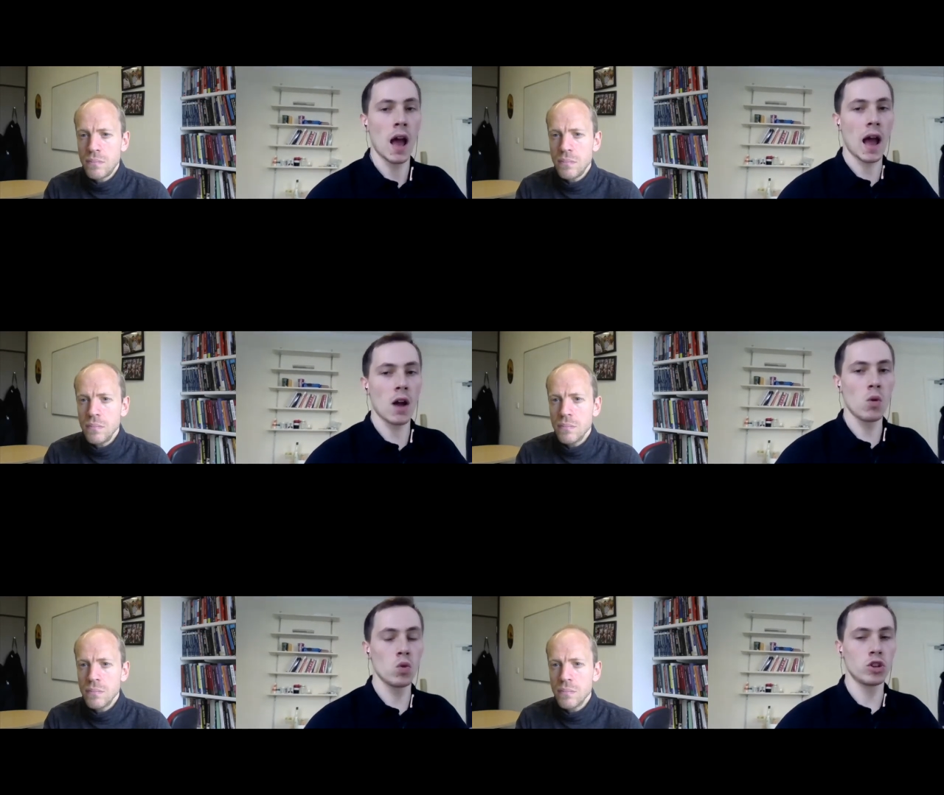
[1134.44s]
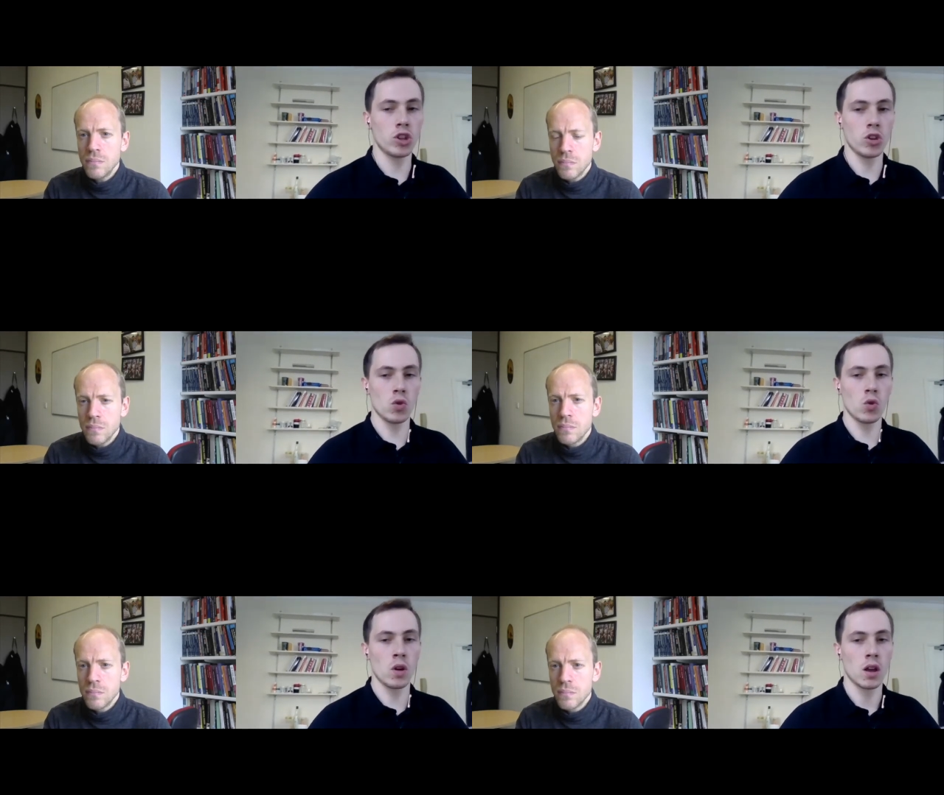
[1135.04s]
Speaker 1: How would
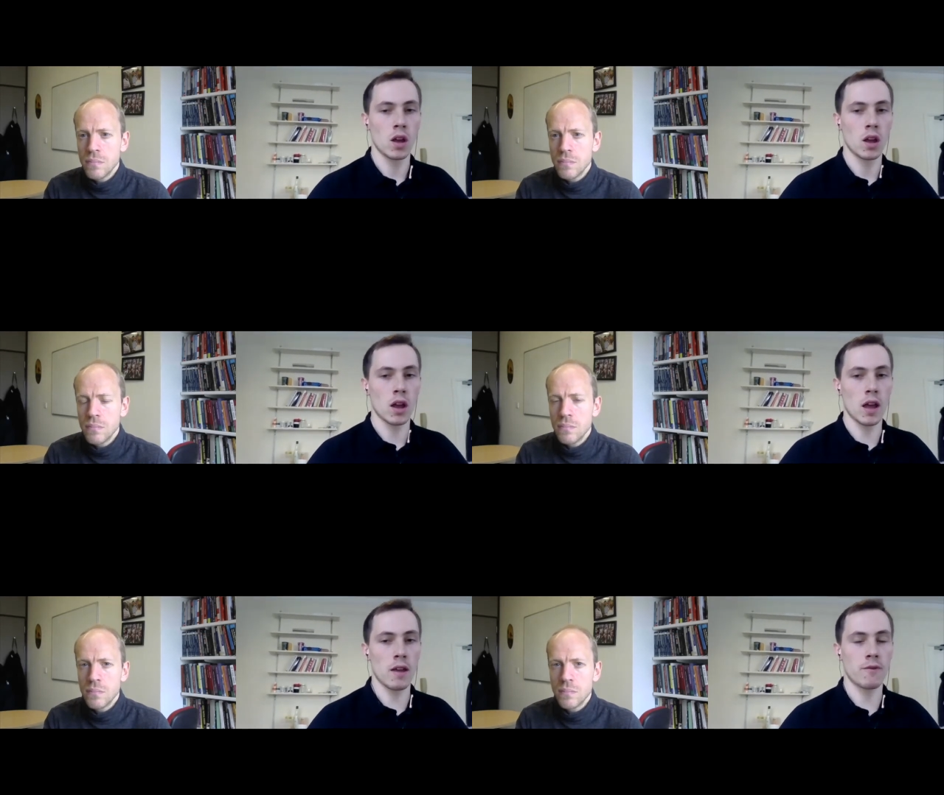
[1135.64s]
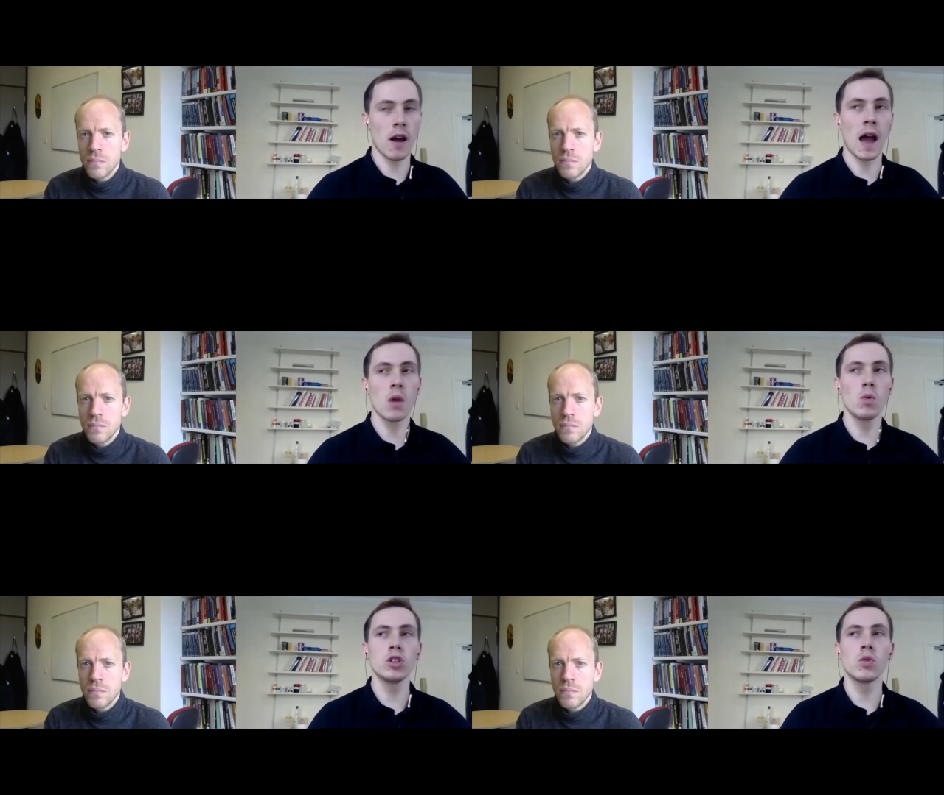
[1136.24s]
you if
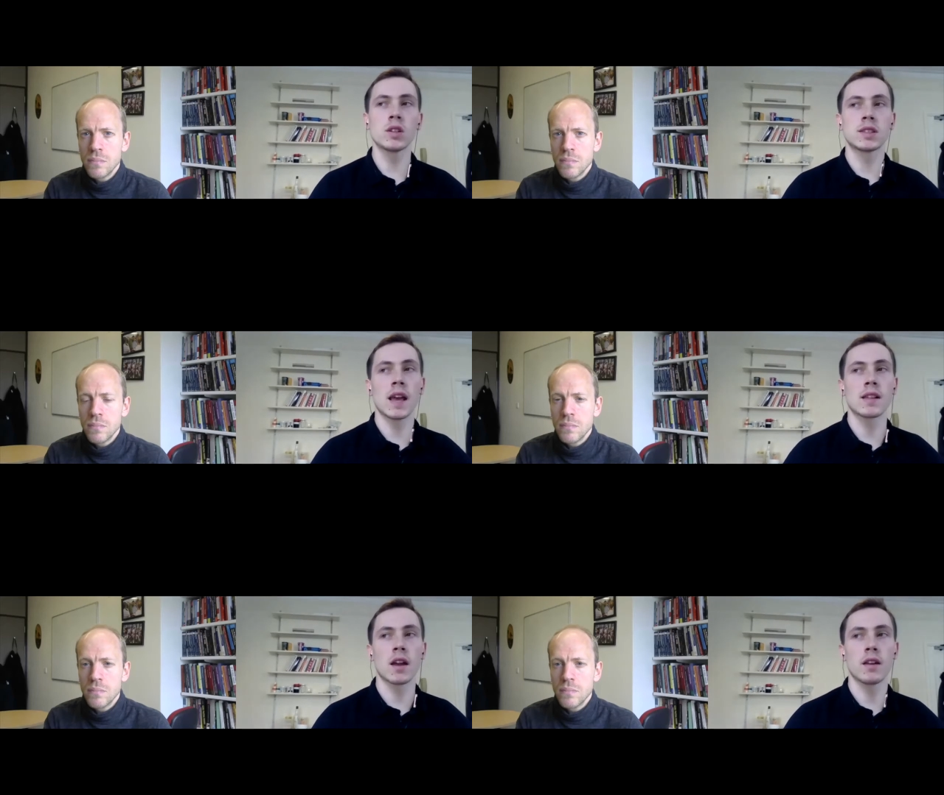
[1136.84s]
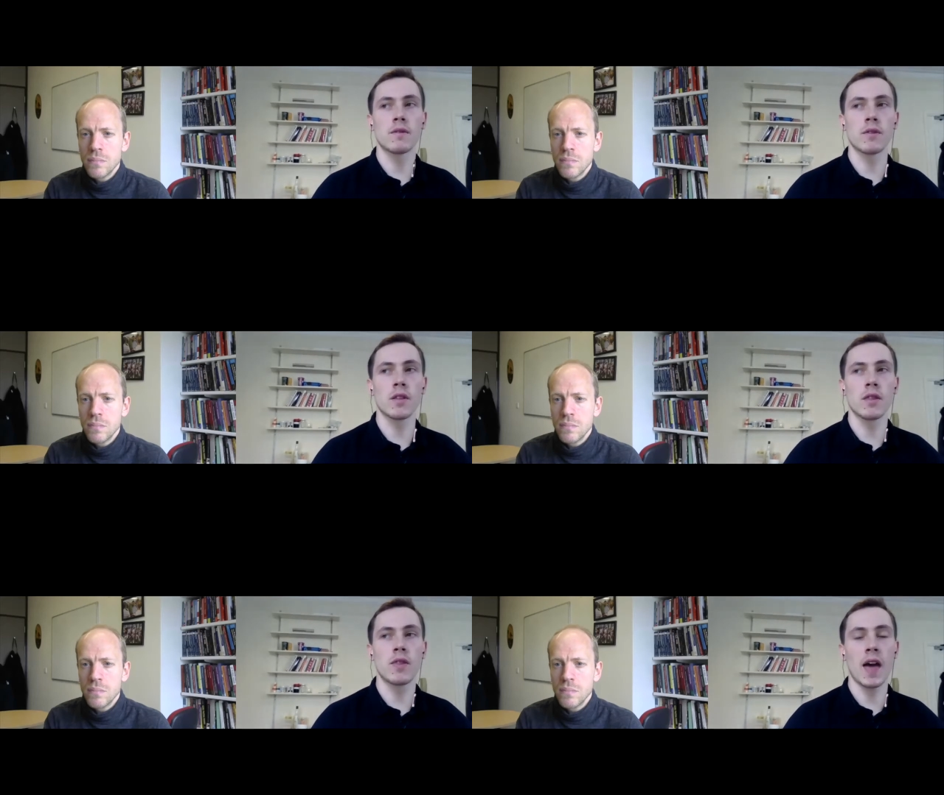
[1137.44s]
how would you assess kind of
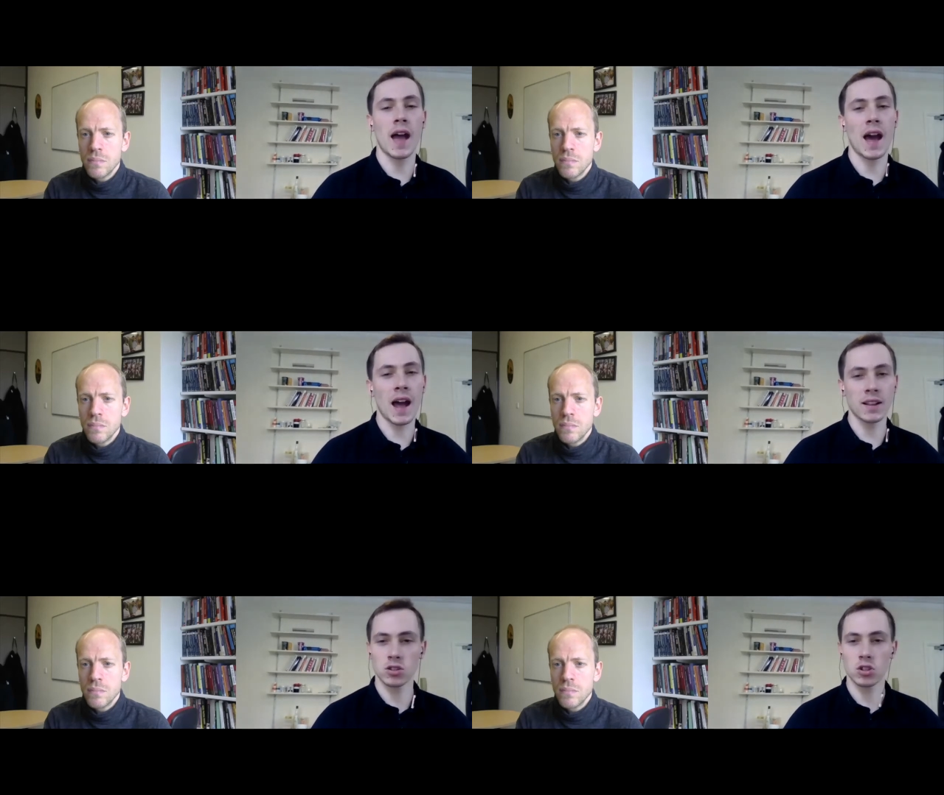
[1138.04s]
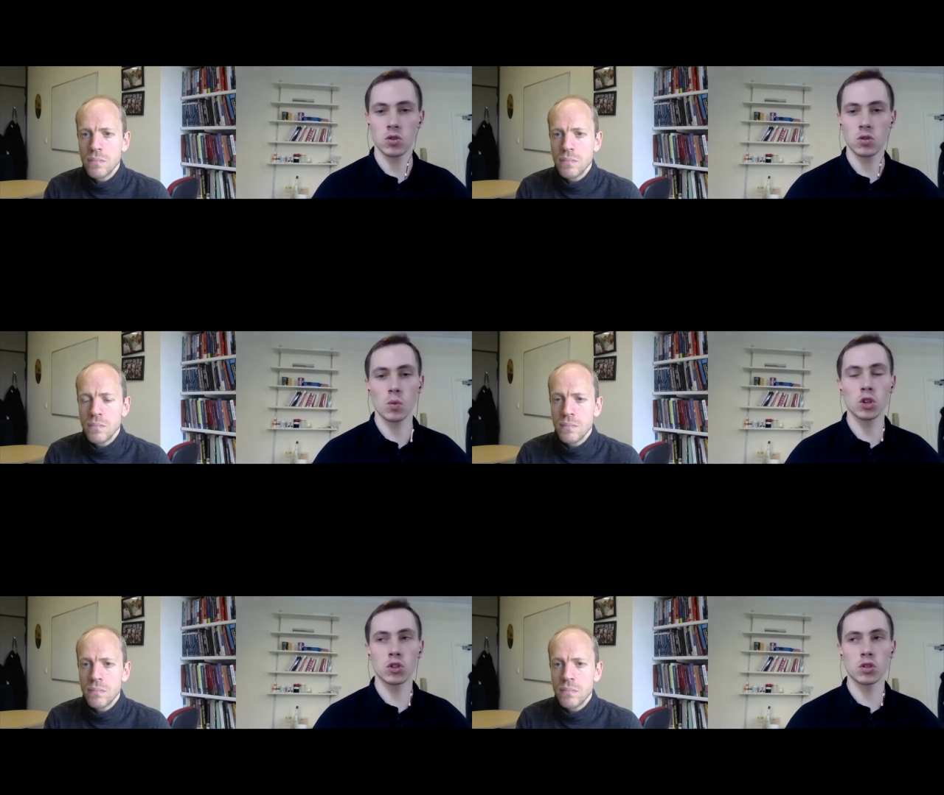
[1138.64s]
their attitude?
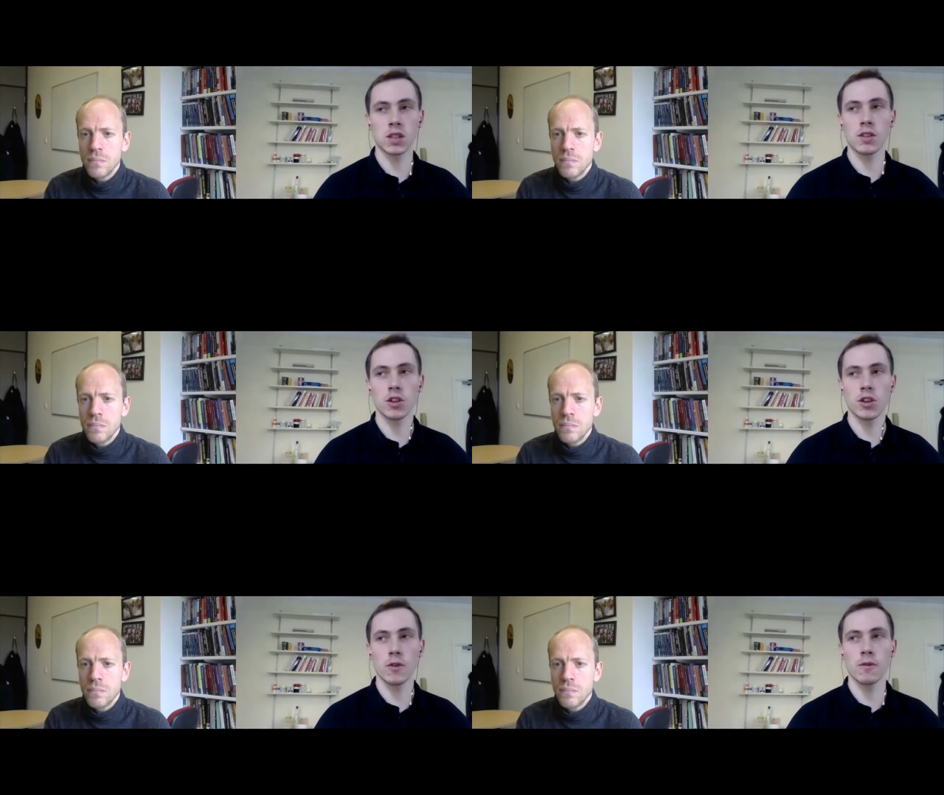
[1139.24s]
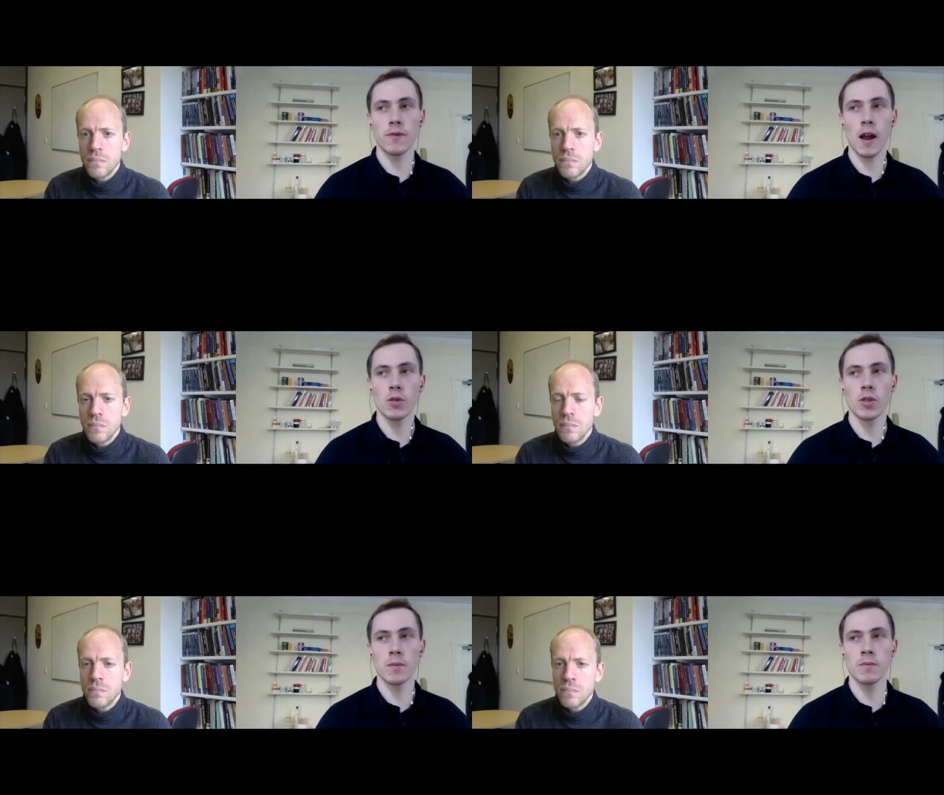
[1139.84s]
Would you say that you
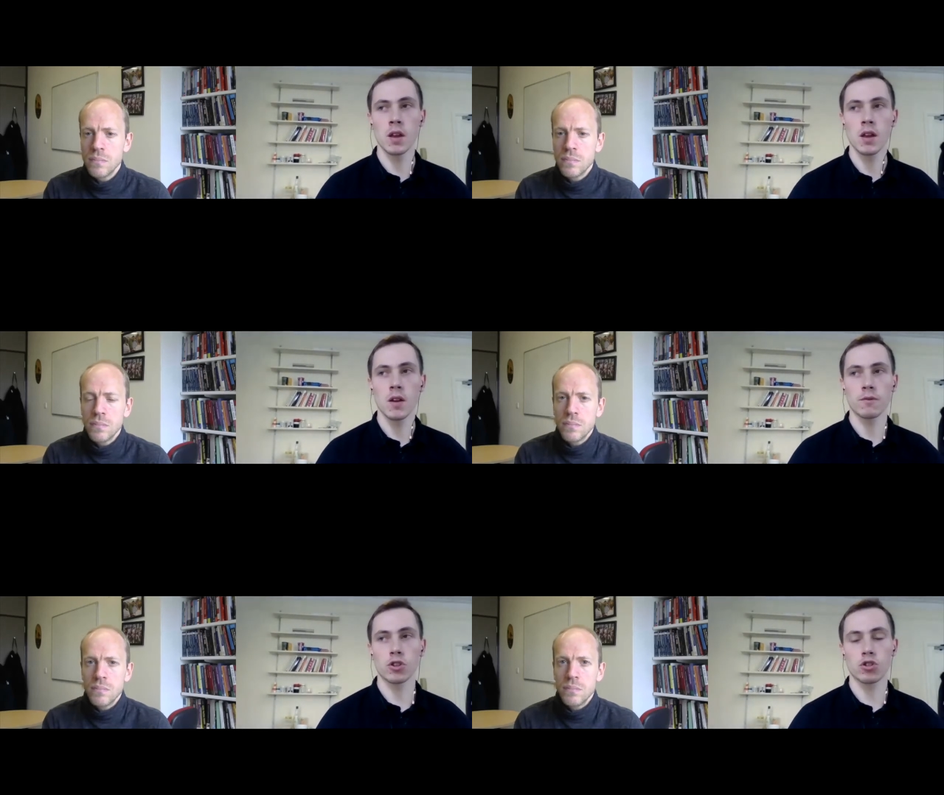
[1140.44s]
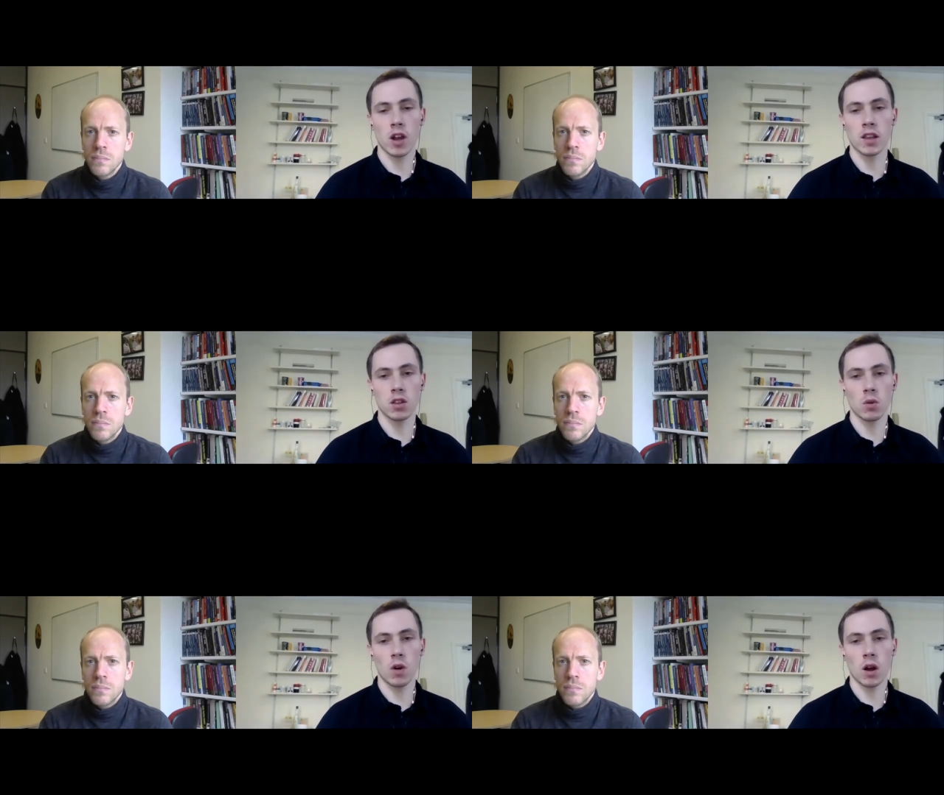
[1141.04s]
found them frustrating
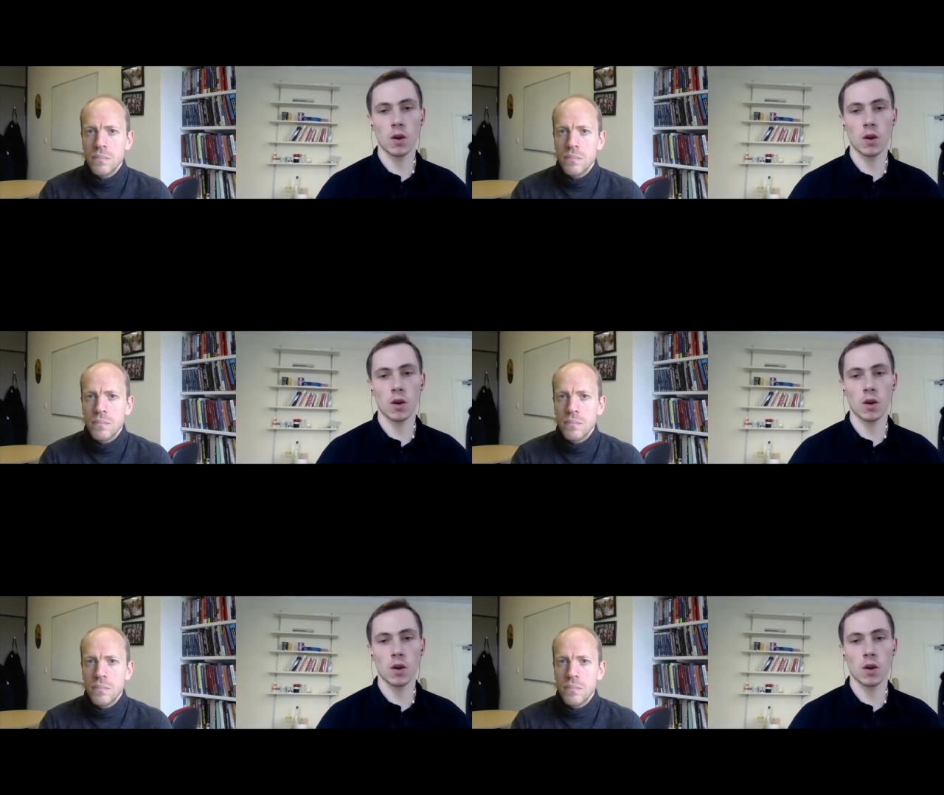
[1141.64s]
to work